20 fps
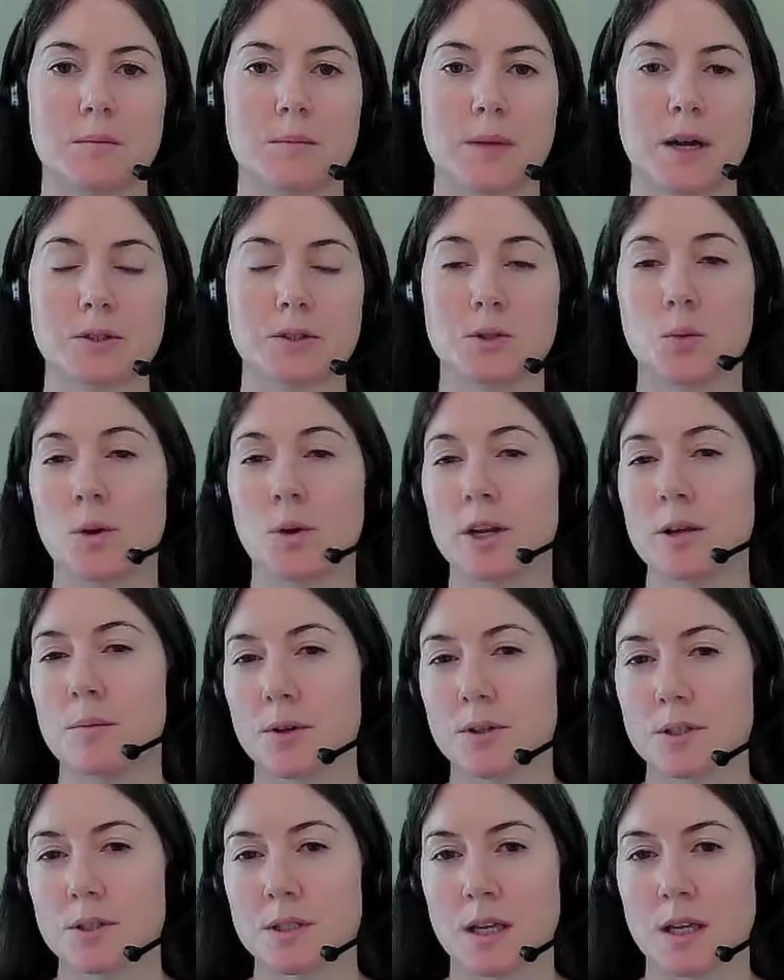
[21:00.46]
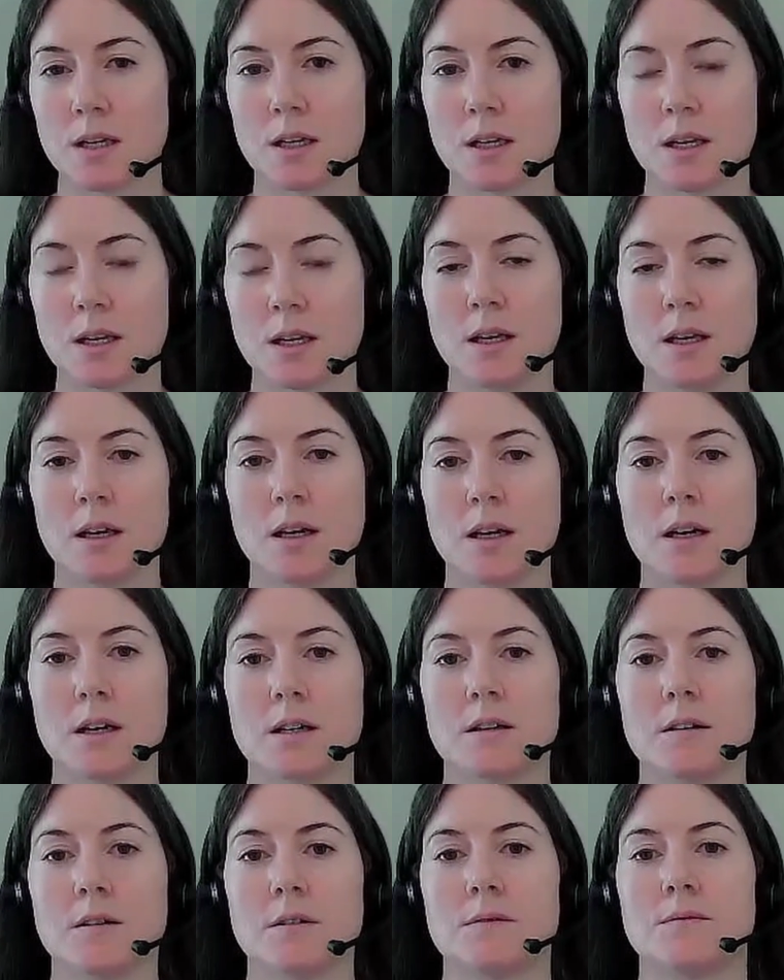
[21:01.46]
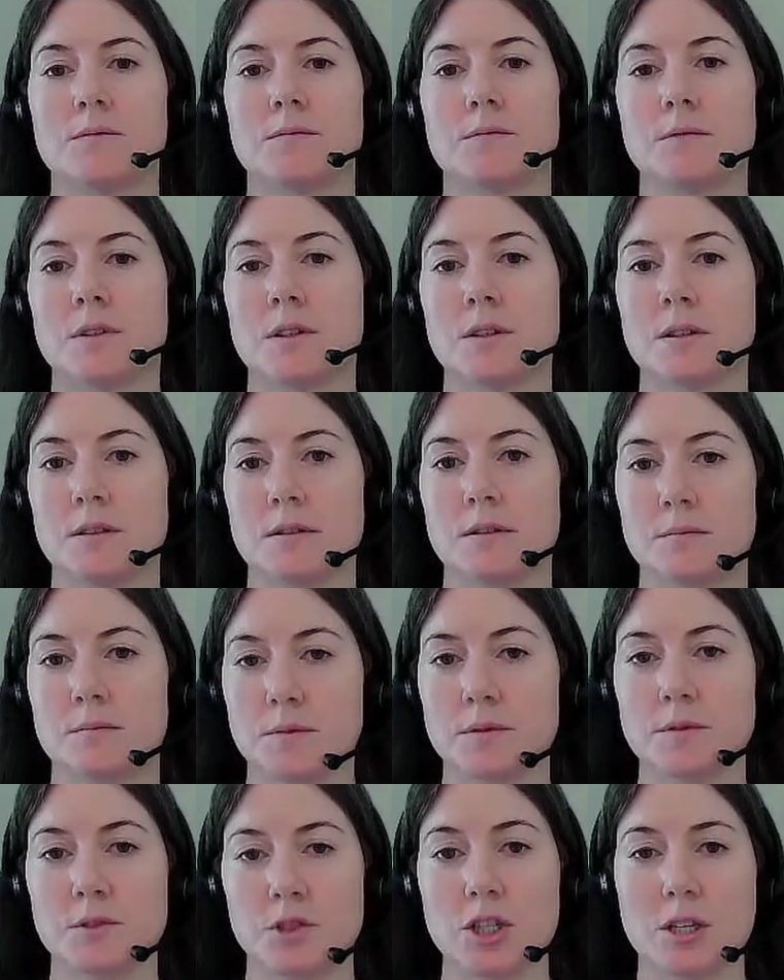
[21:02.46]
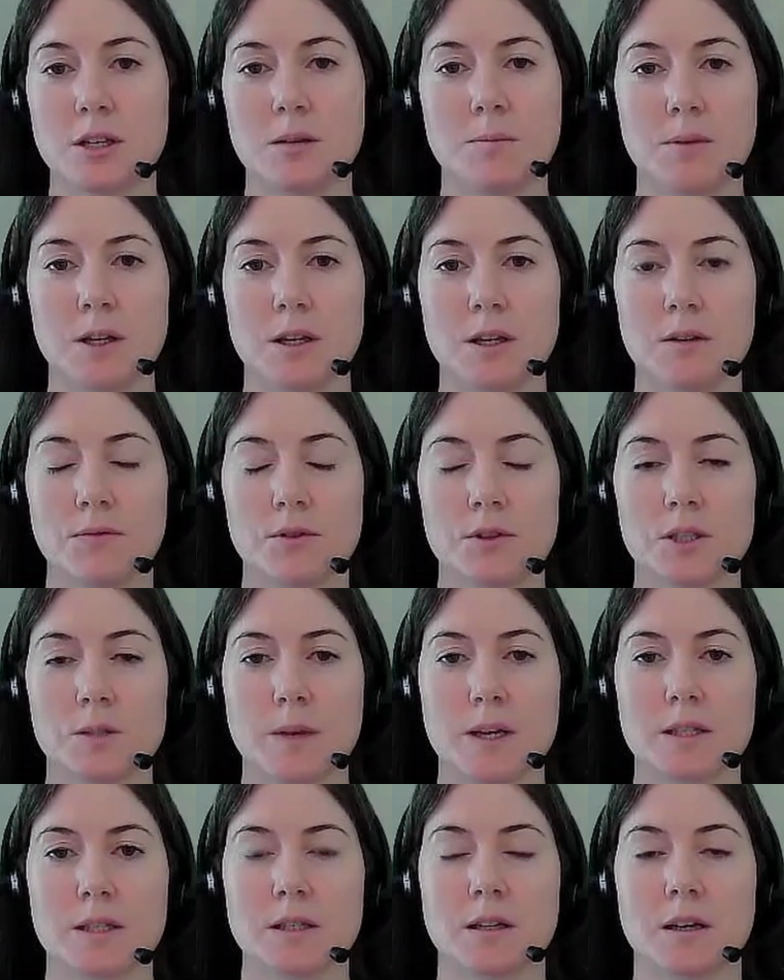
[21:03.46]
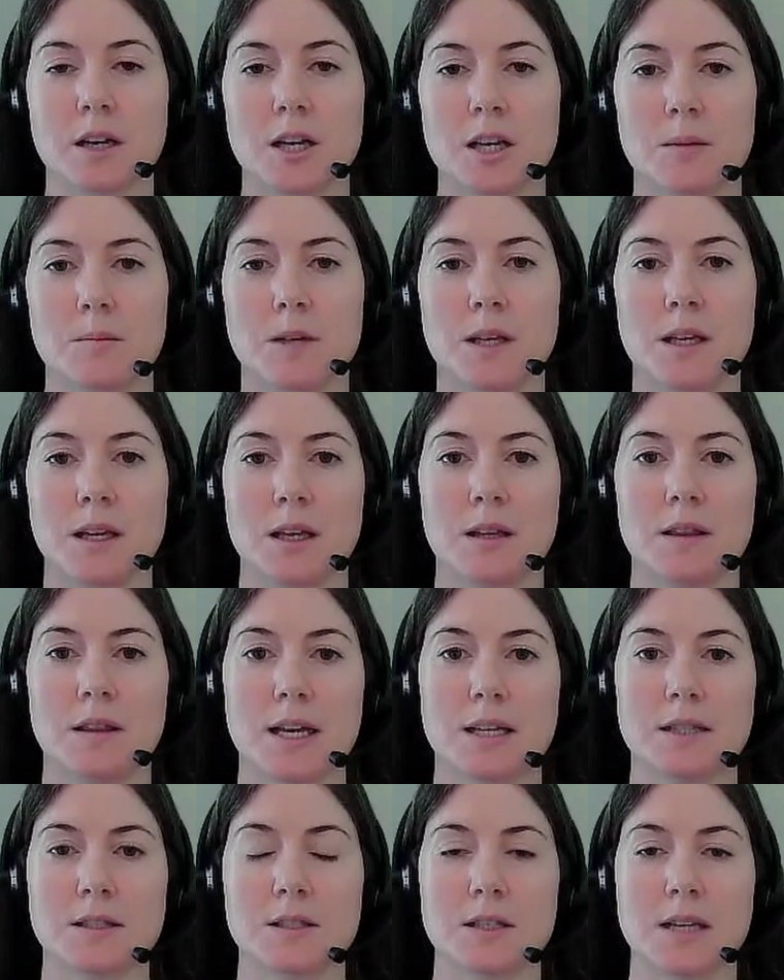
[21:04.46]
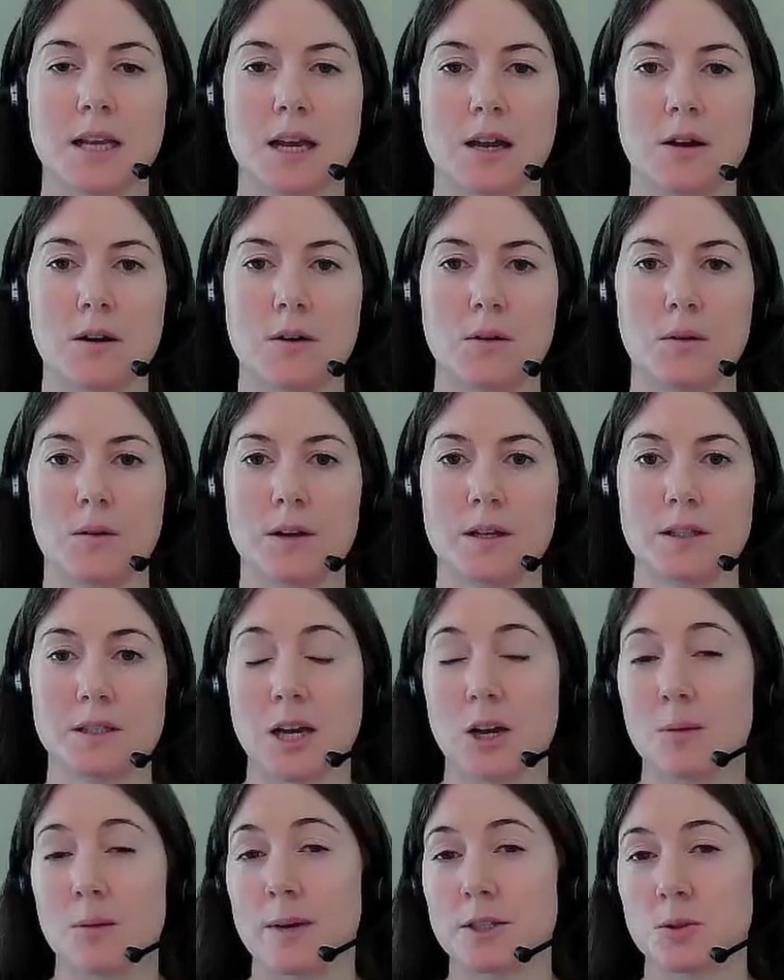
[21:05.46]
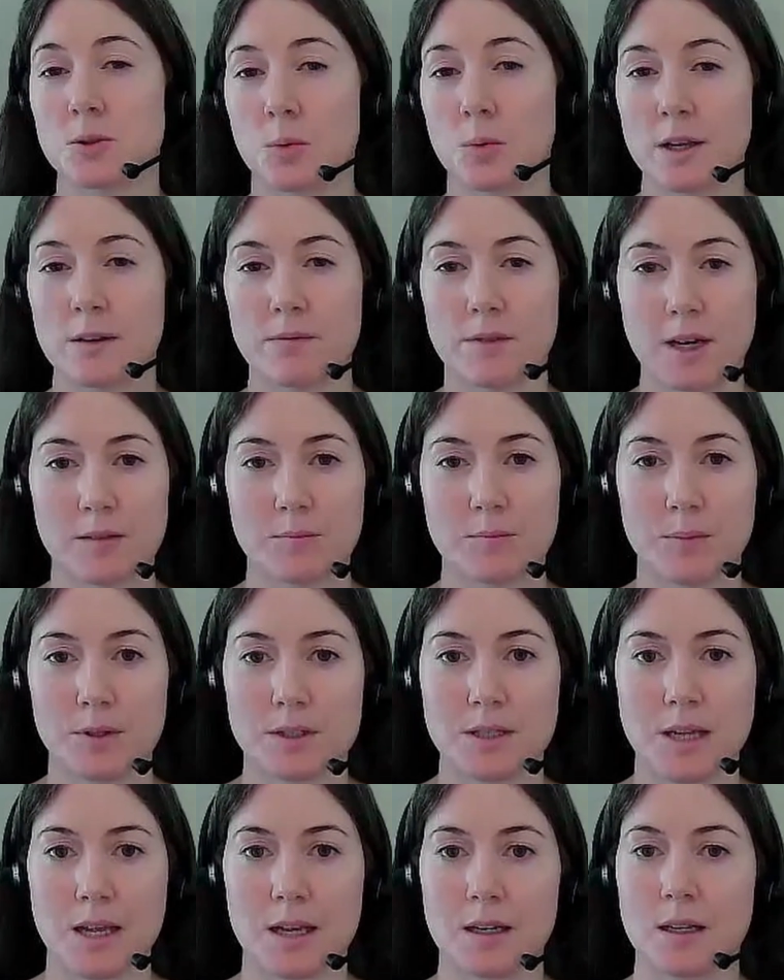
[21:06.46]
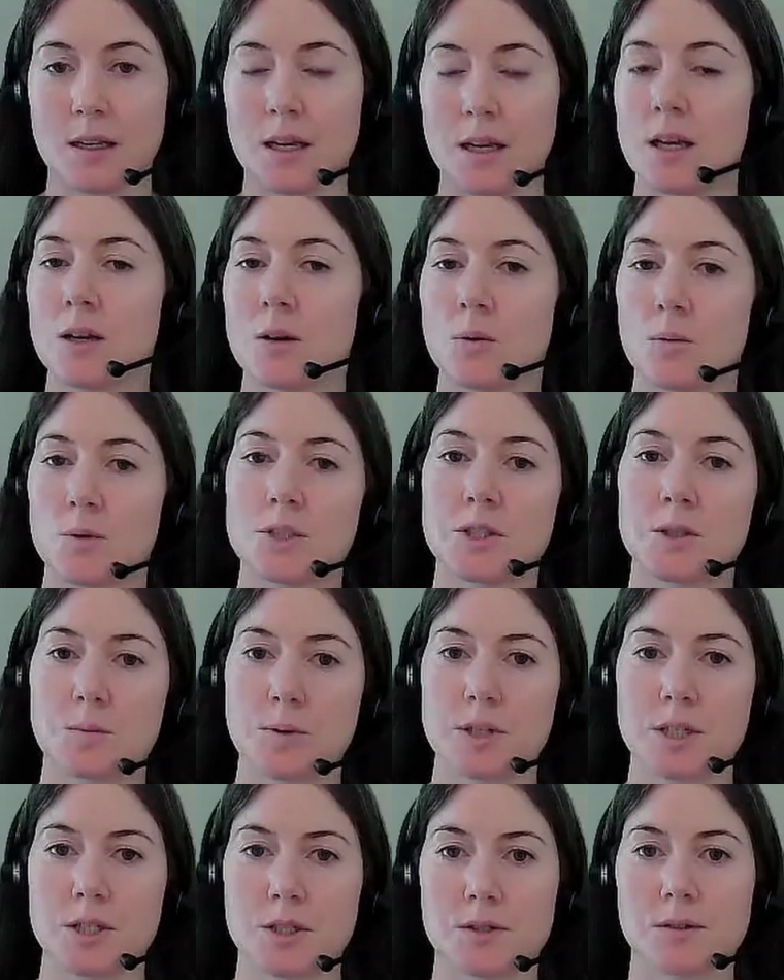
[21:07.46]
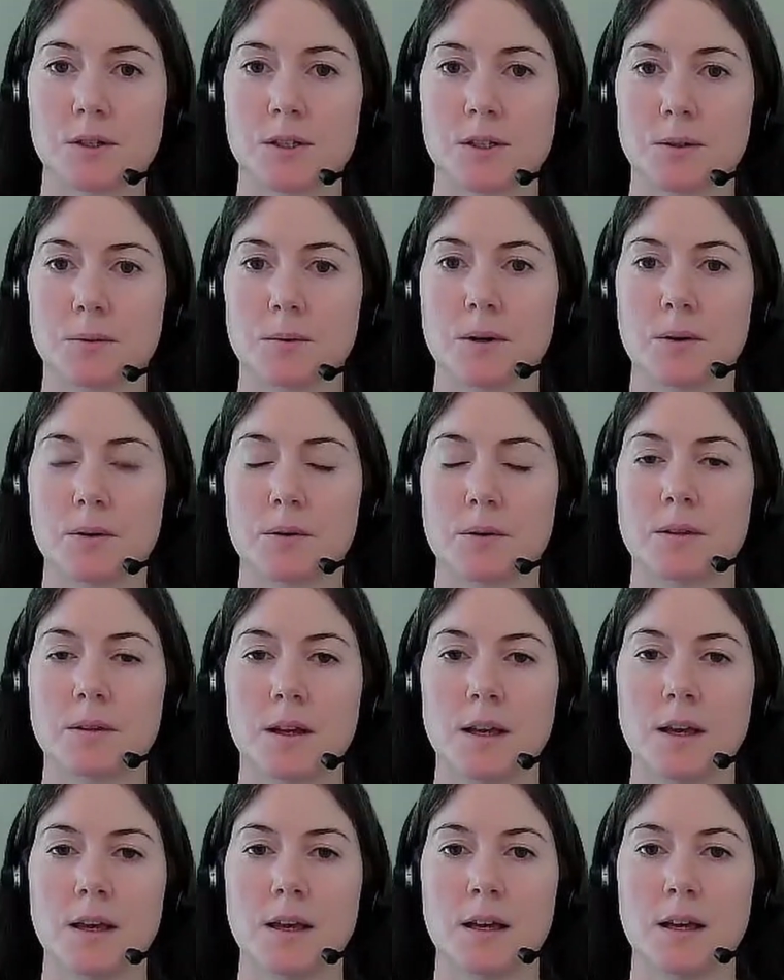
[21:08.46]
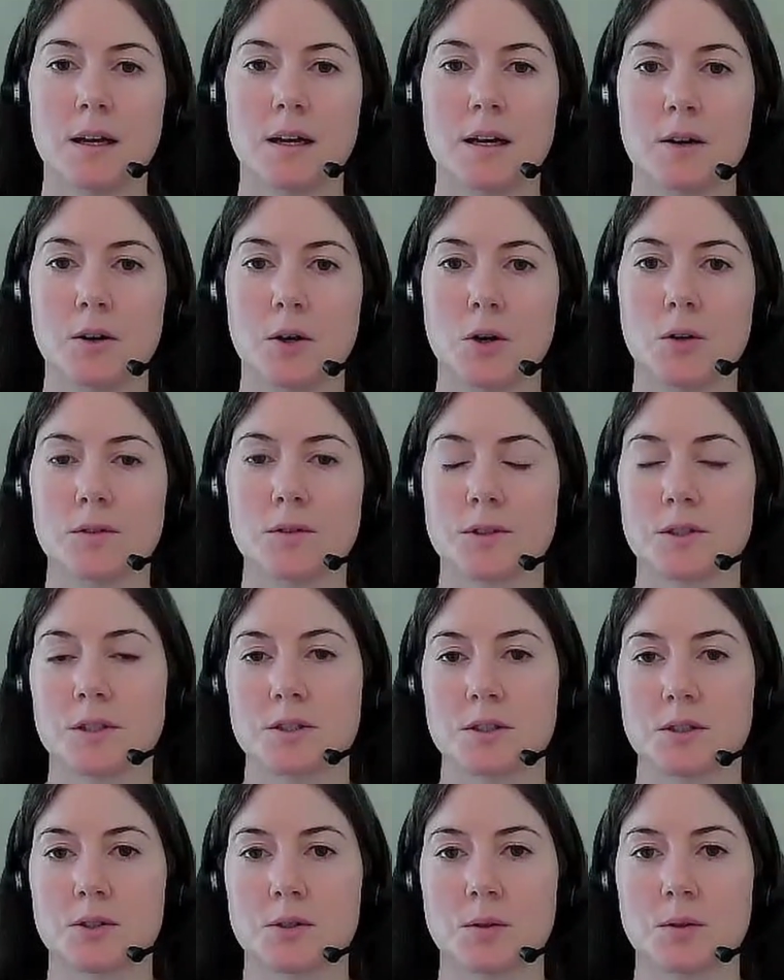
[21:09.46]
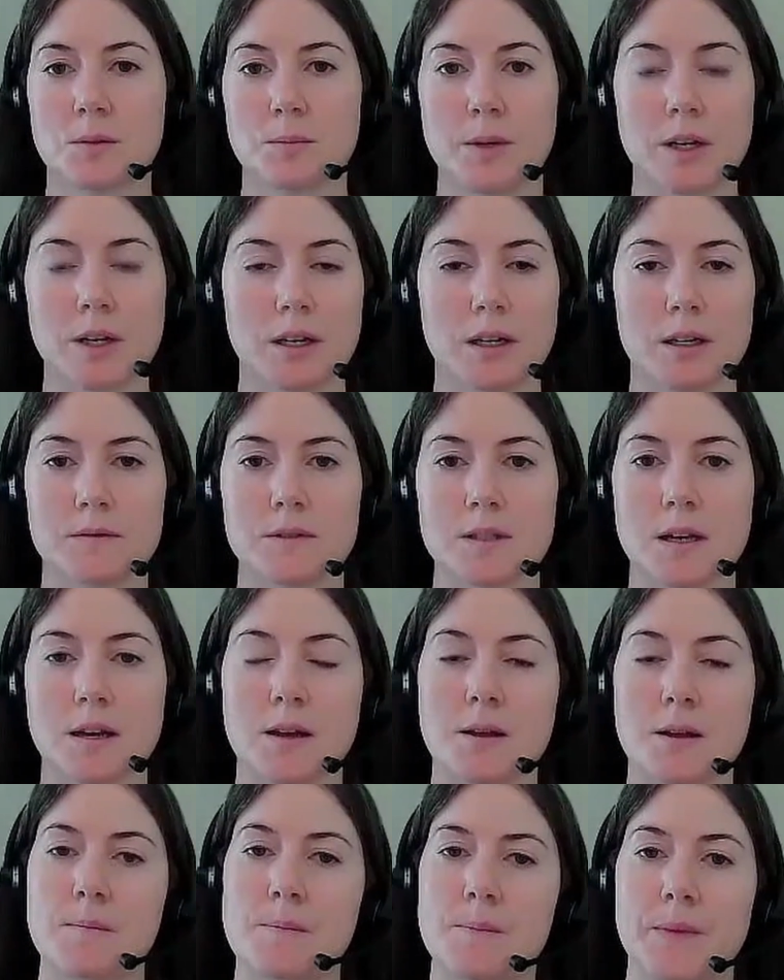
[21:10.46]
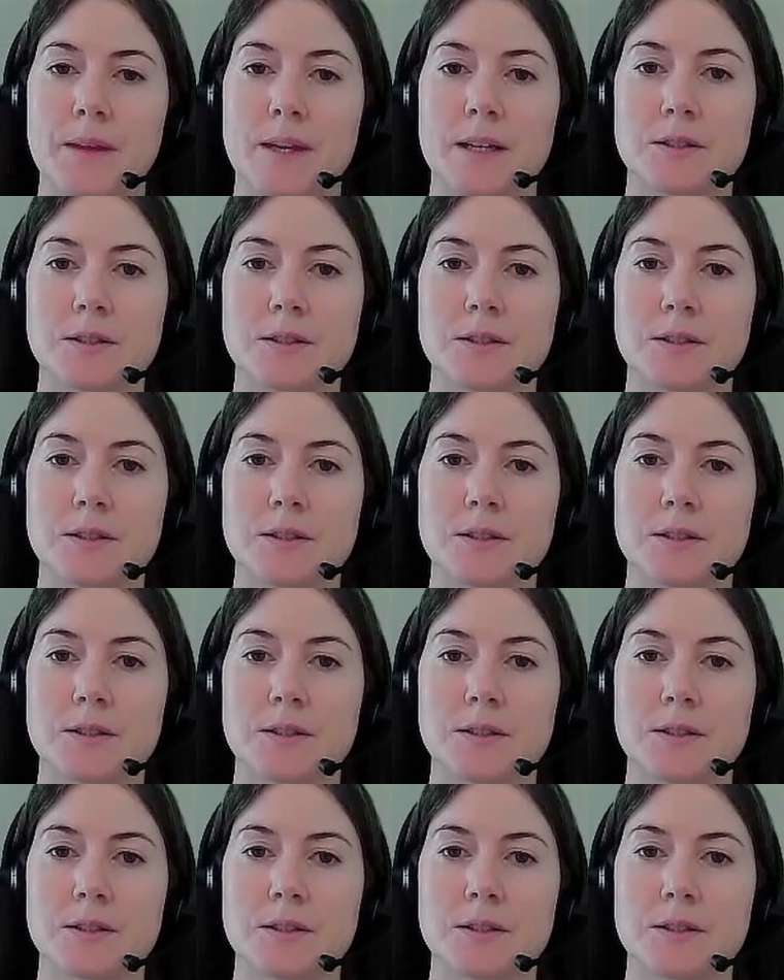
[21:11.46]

about 20% of the GDP for the space economy, and it's now about 25%, which is pretty strong growth over such a short period of time.